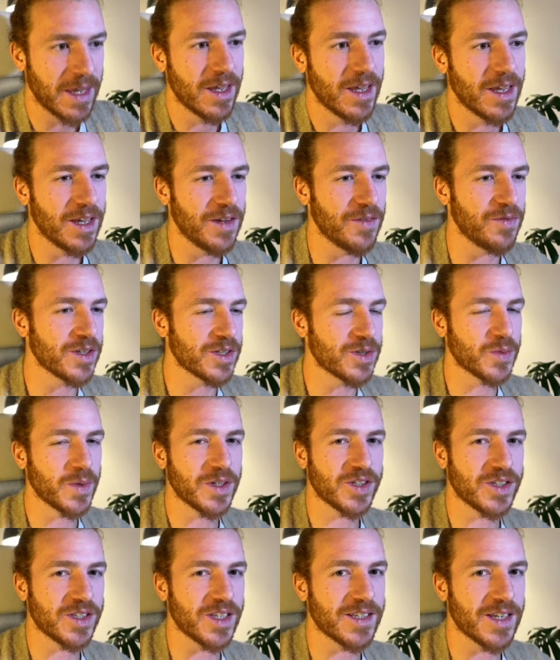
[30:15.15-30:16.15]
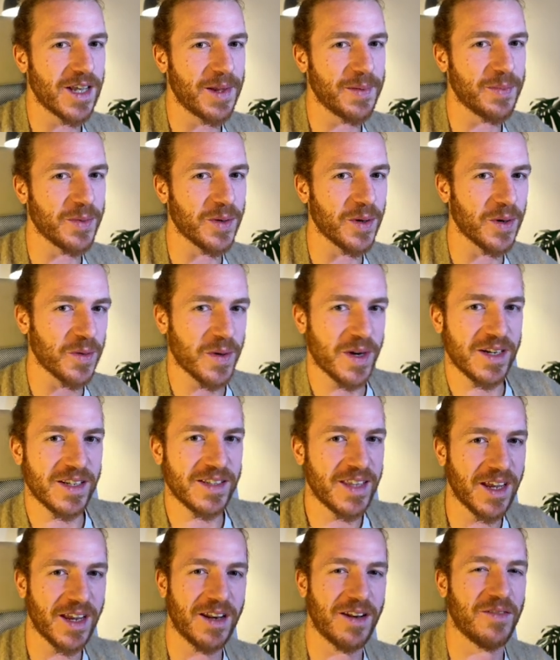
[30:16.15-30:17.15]
If we switch this up, we're already
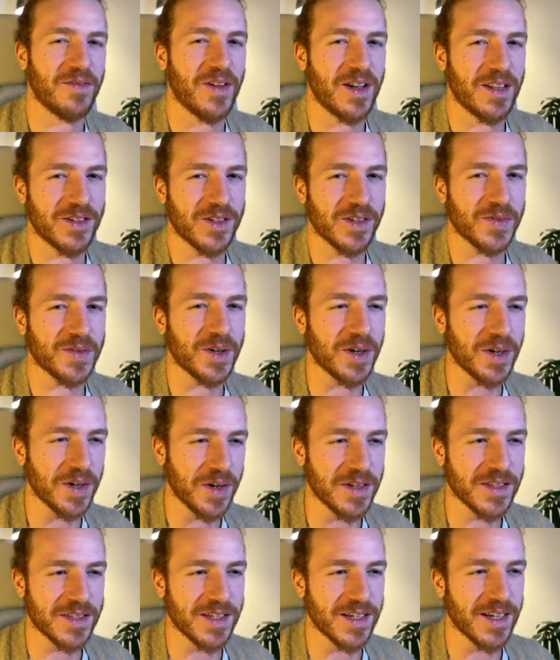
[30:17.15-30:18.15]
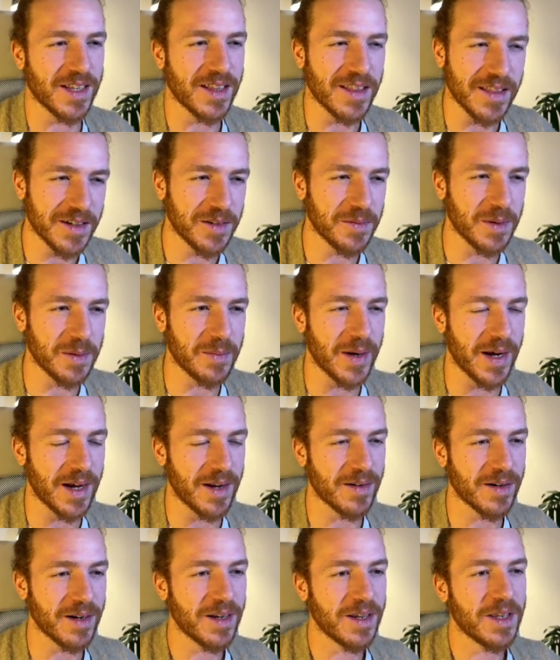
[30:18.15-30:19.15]
taking advantage of concurrency a little bit
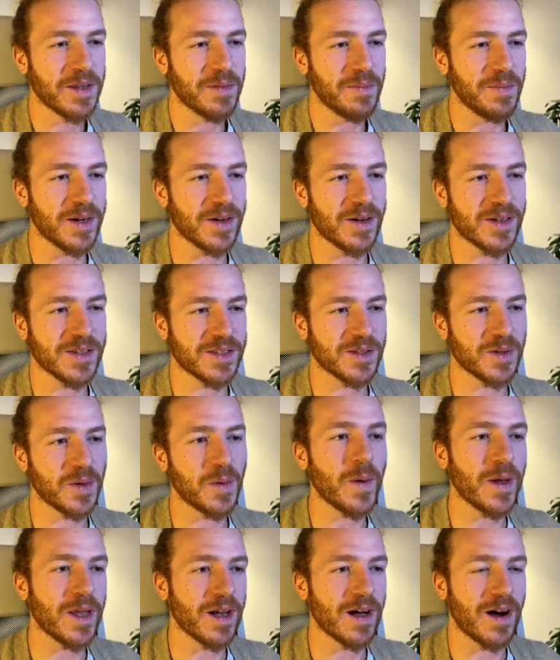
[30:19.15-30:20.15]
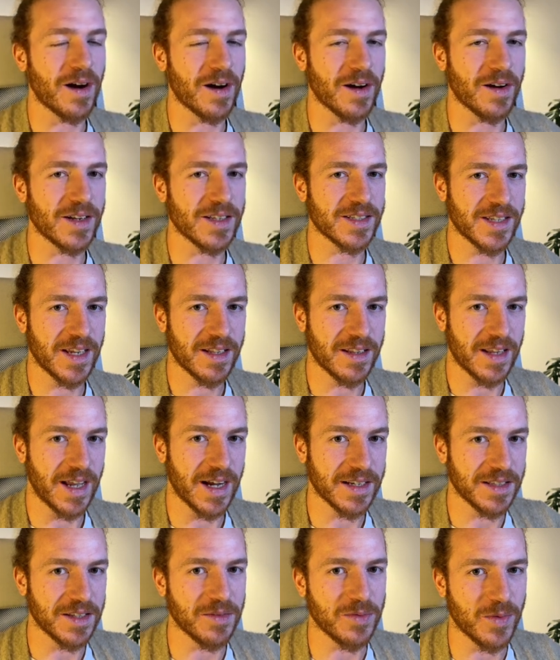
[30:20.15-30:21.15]
better, because we are going to set
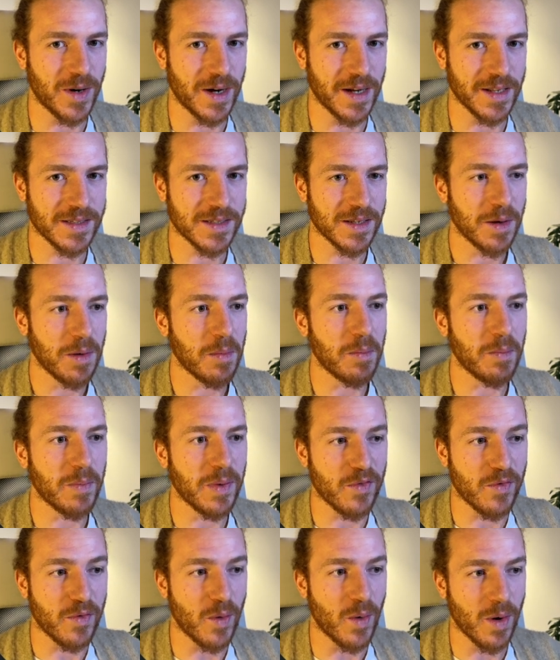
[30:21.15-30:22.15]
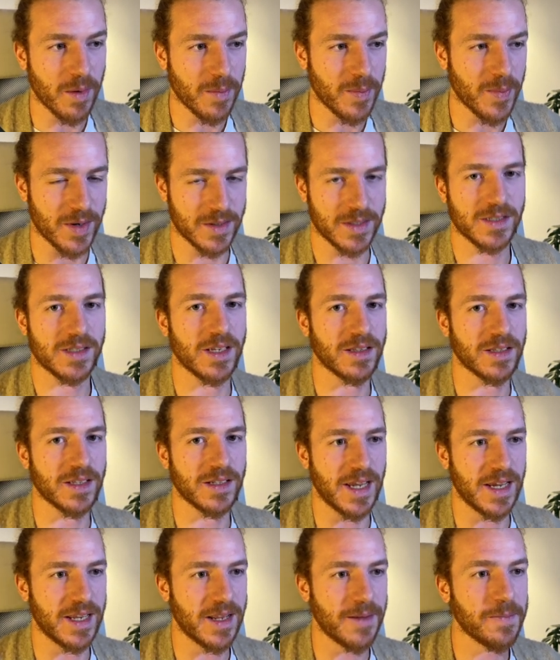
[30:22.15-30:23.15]
active ones before processing the
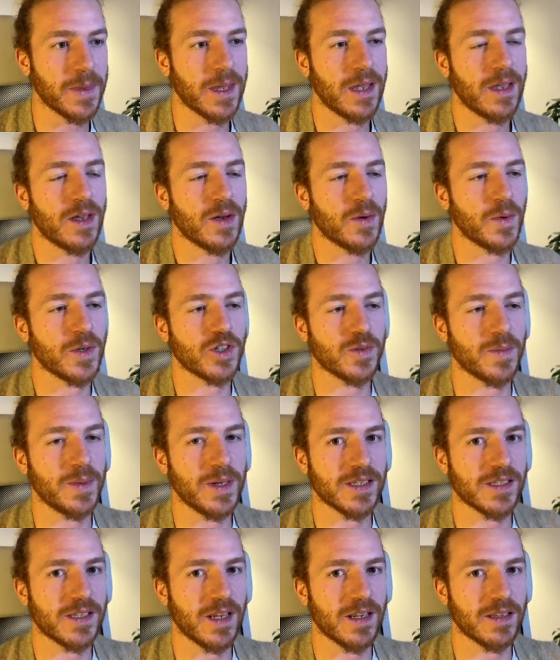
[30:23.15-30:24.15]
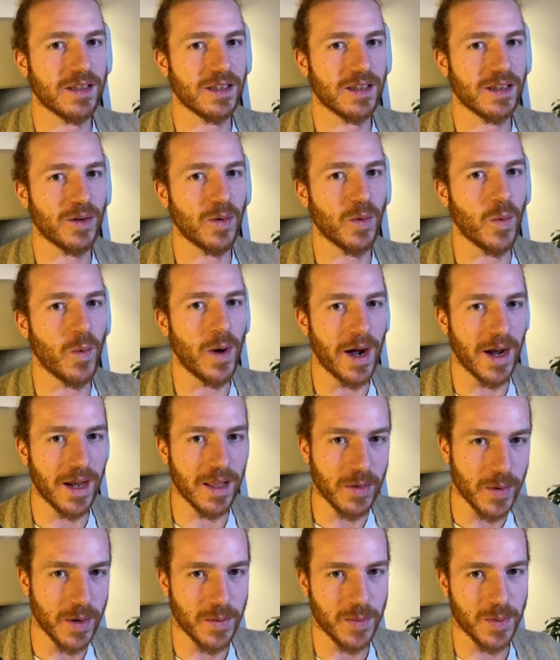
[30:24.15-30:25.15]
data, which means that
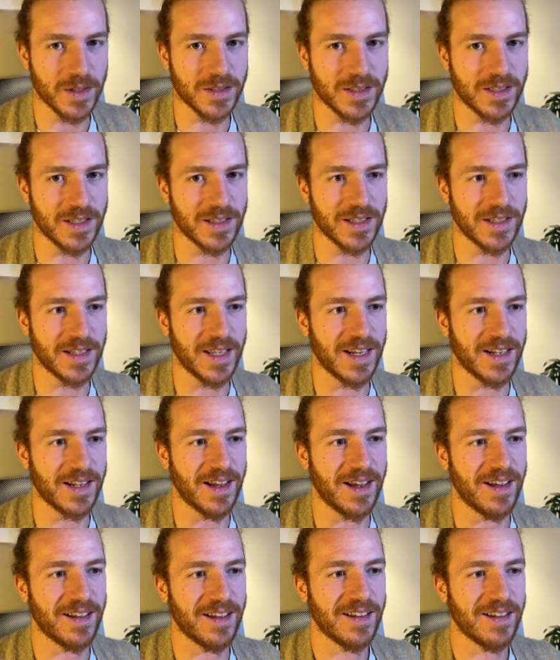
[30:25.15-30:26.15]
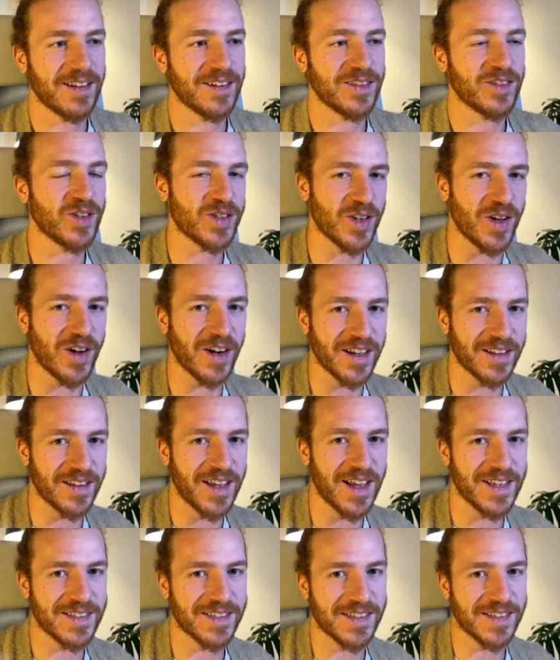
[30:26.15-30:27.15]
while we're processing the data, the socket
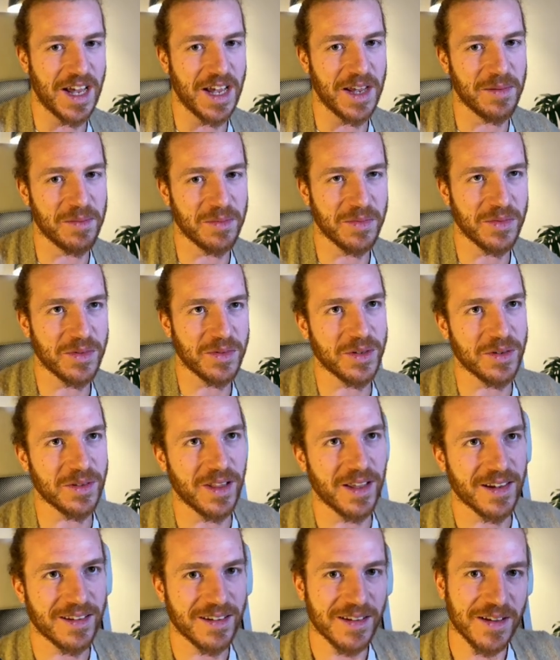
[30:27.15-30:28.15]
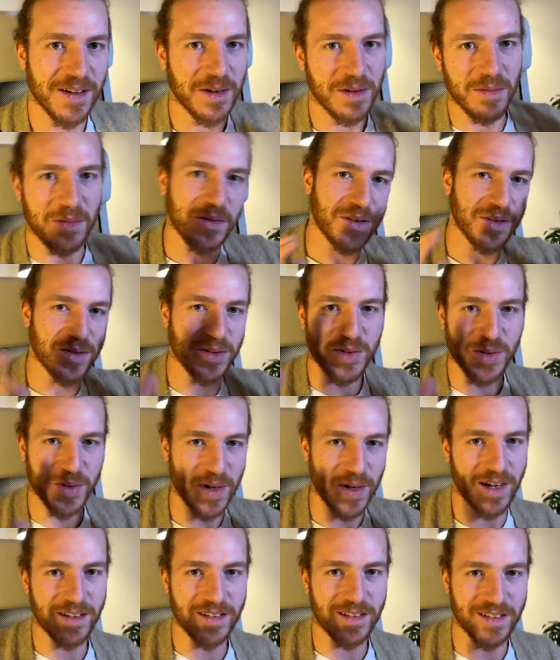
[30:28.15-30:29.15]
has time to like
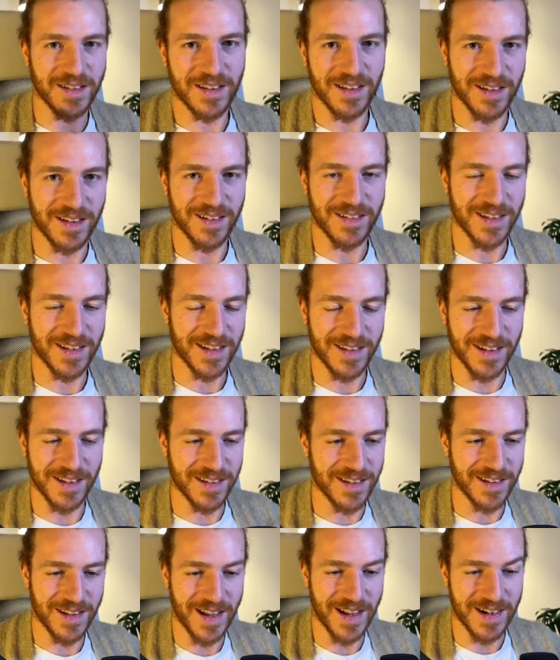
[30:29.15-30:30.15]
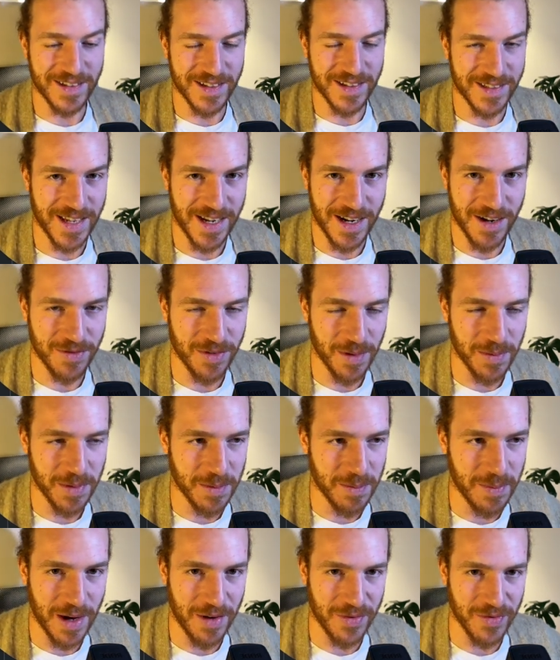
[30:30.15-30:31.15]
construct the data from
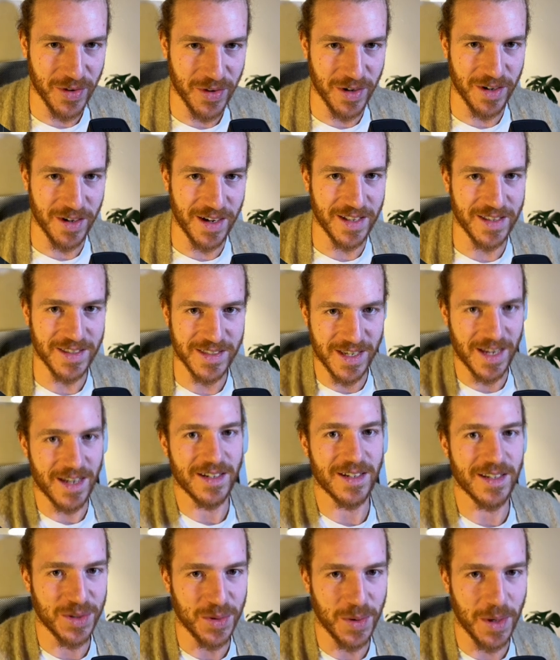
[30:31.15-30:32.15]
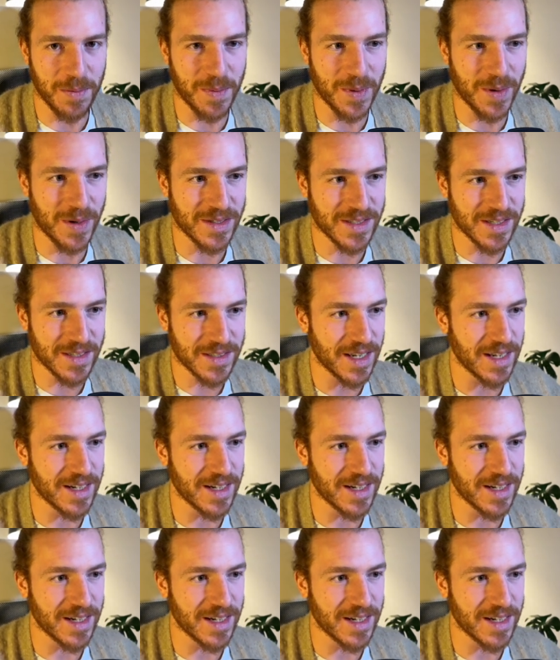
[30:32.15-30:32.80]
the buffer and send it to our process.